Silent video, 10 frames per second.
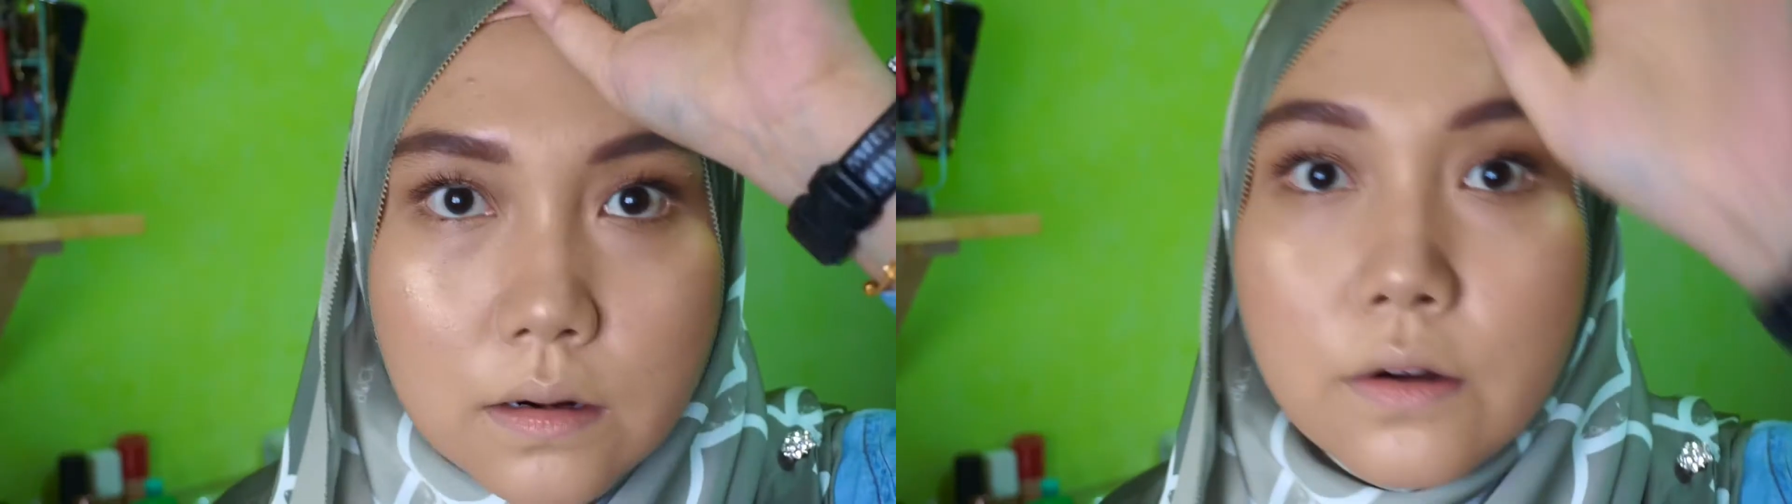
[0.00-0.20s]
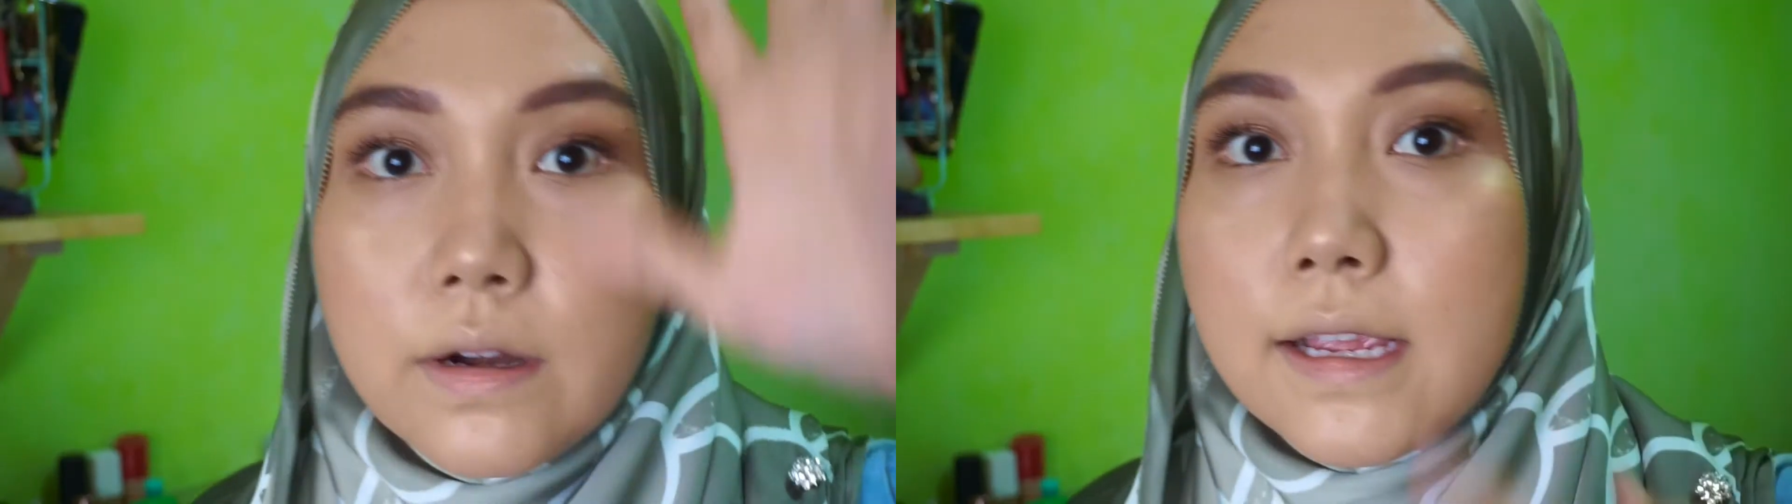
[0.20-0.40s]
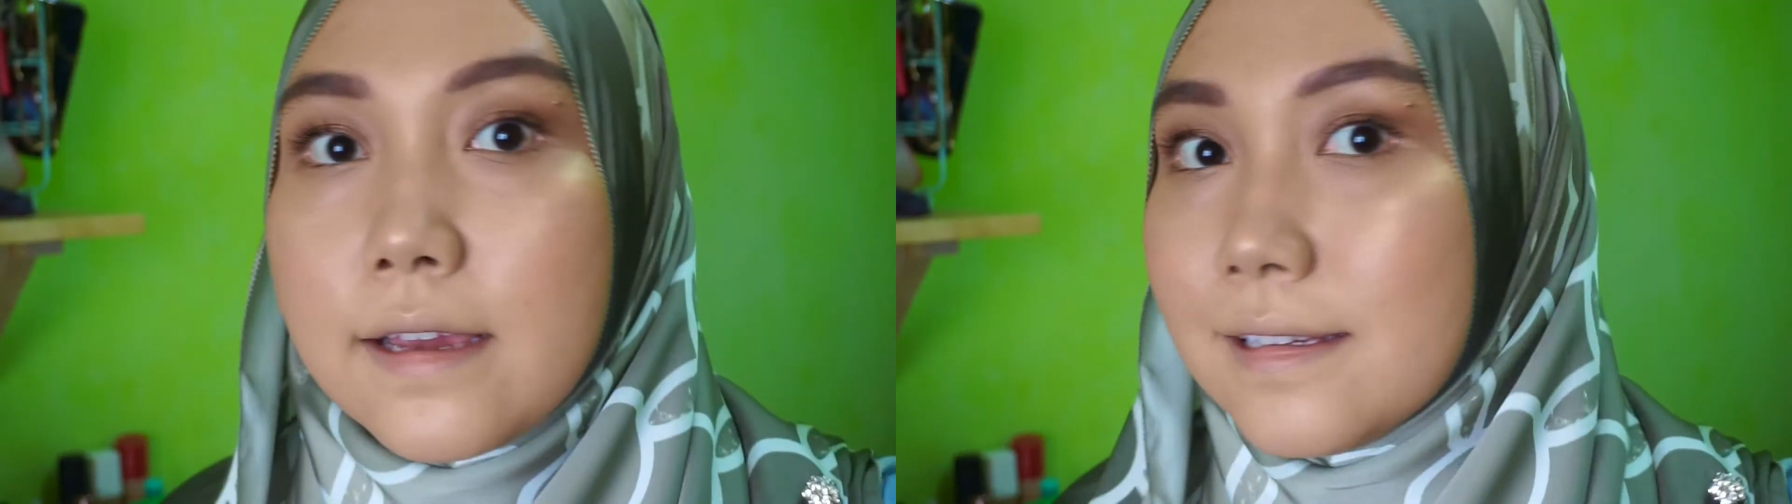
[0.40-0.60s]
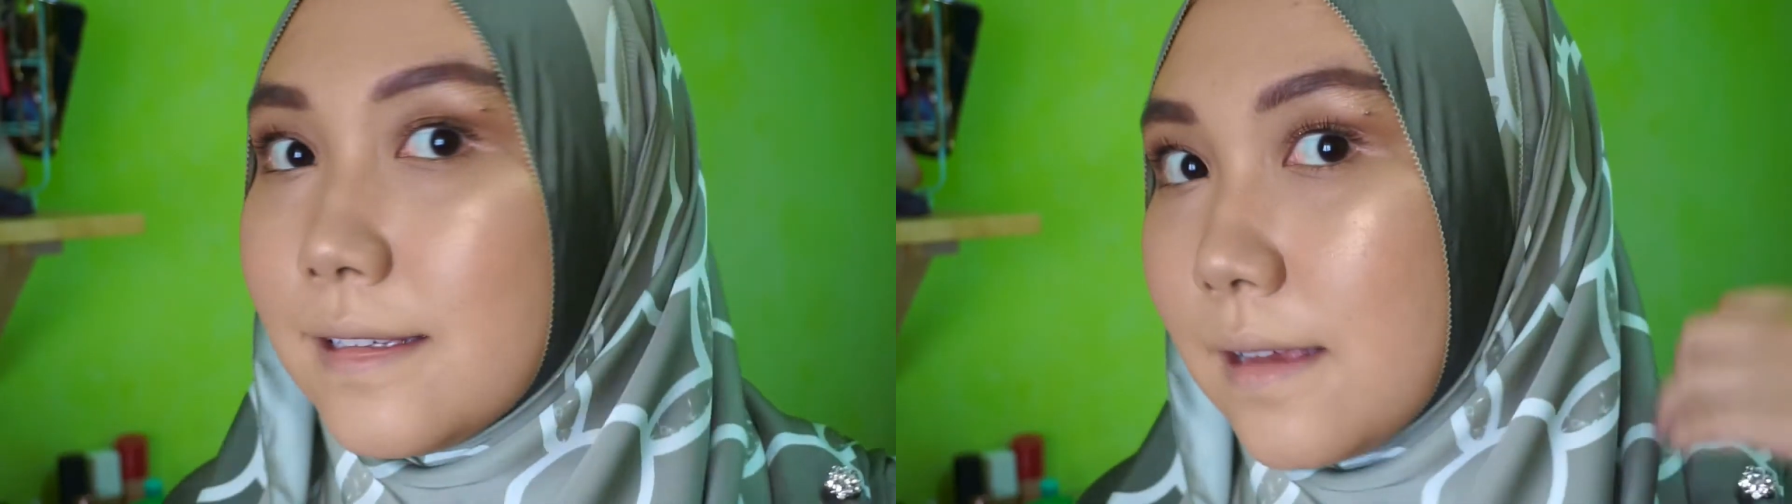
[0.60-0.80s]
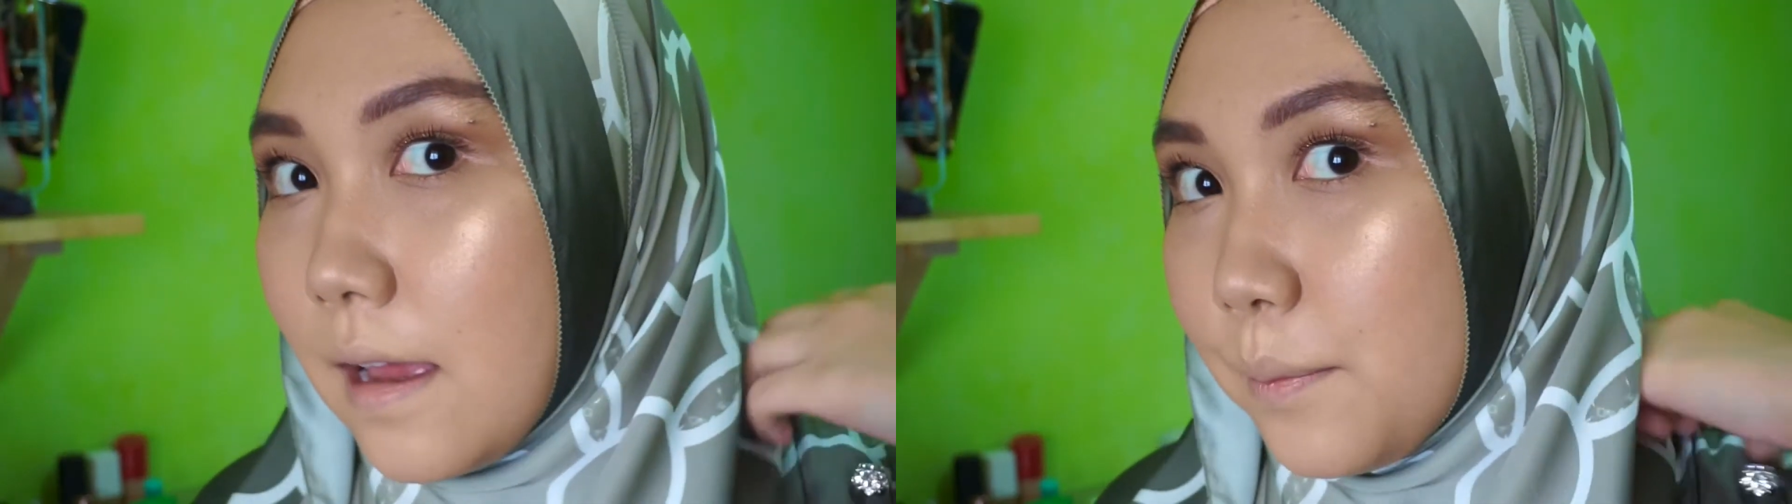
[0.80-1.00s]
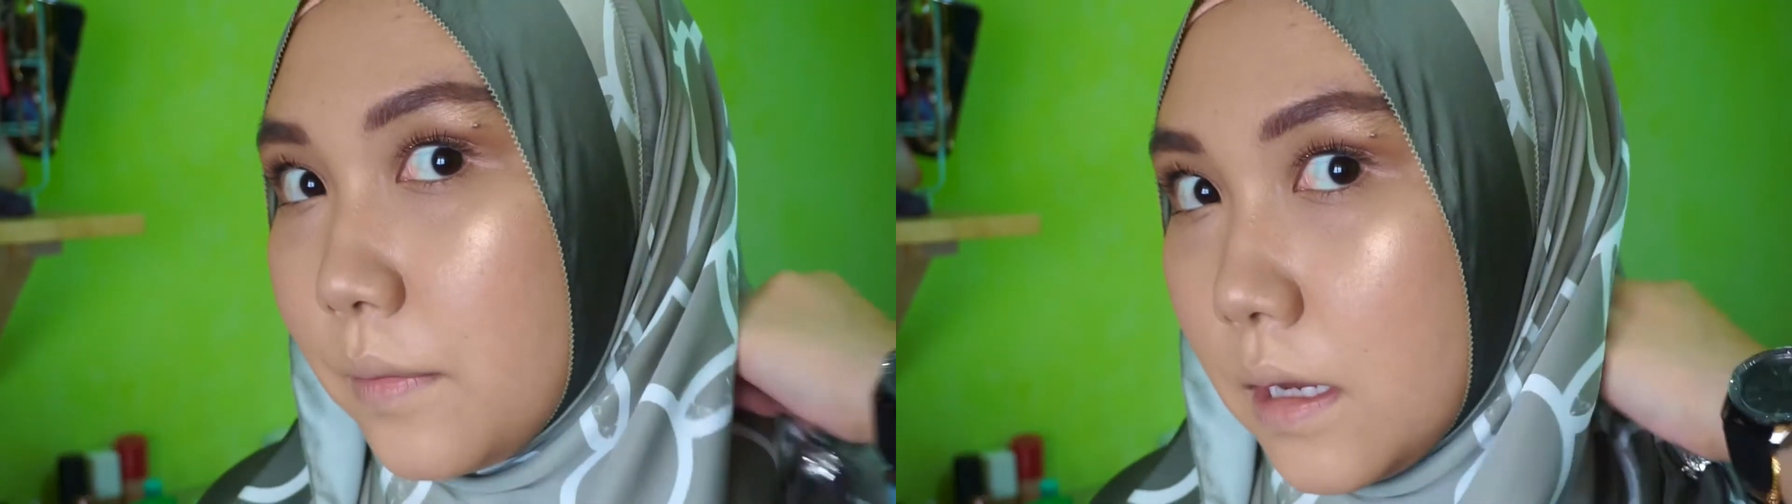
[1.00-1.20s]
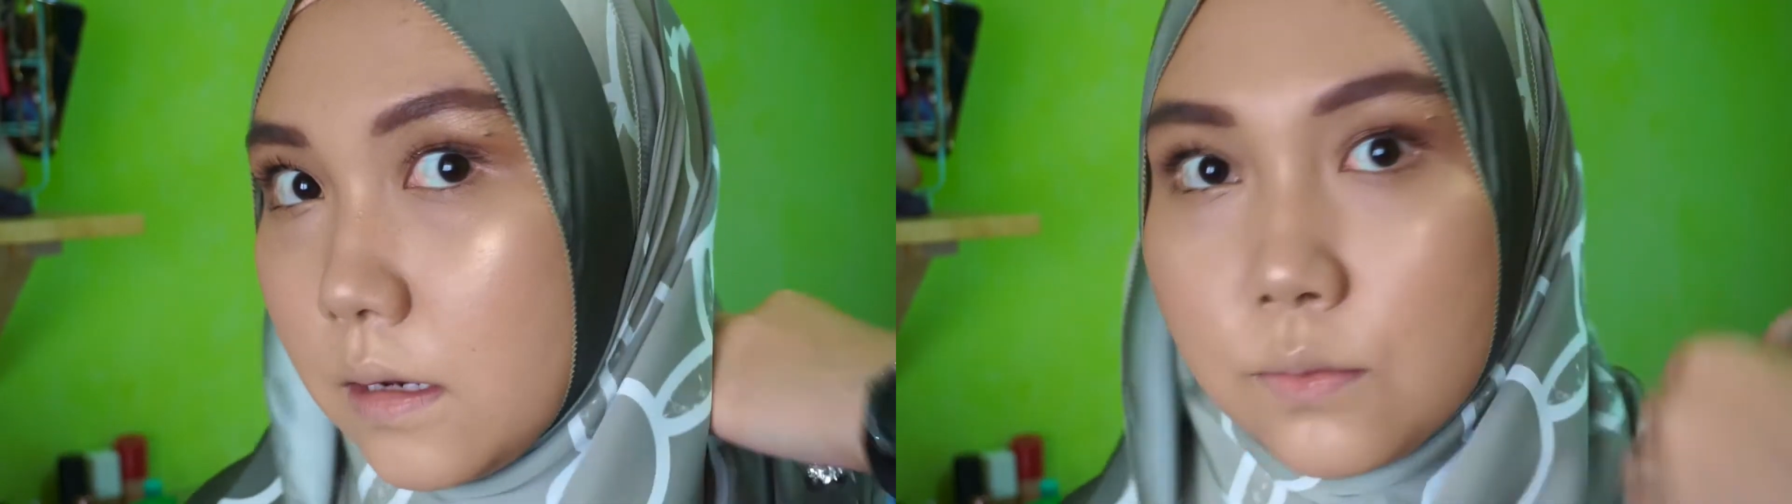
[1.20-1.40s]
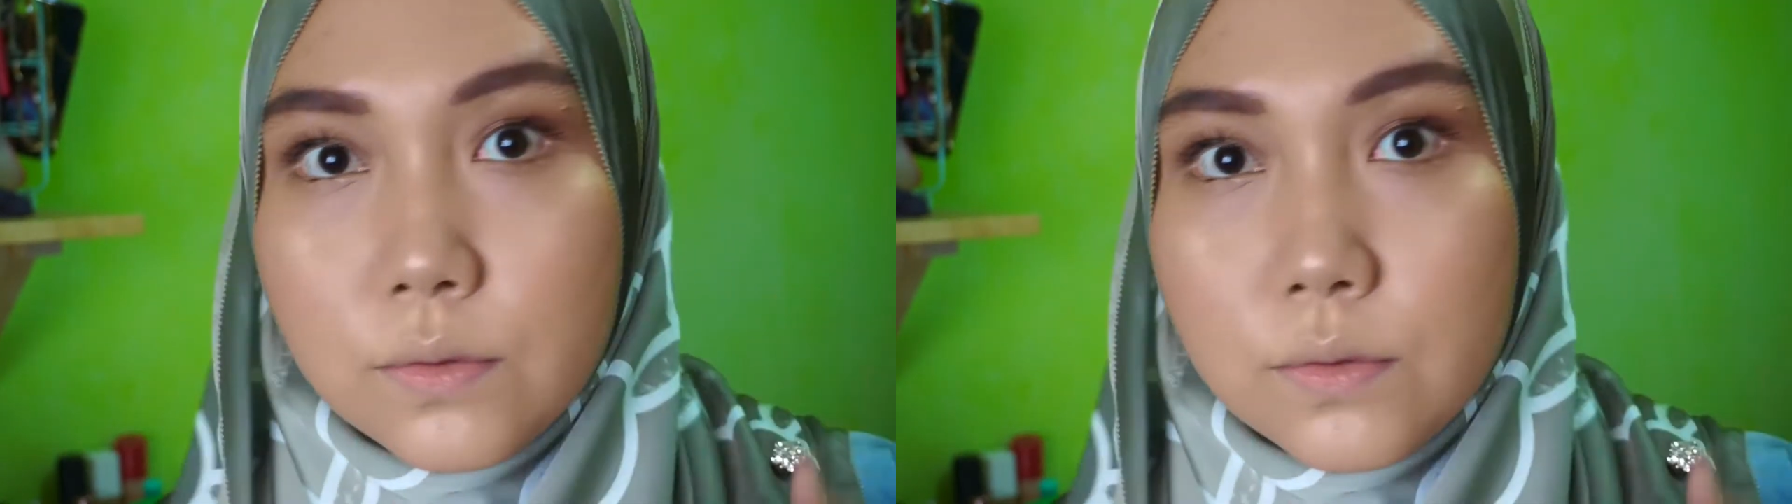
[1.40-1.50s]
Alright guys, I'm done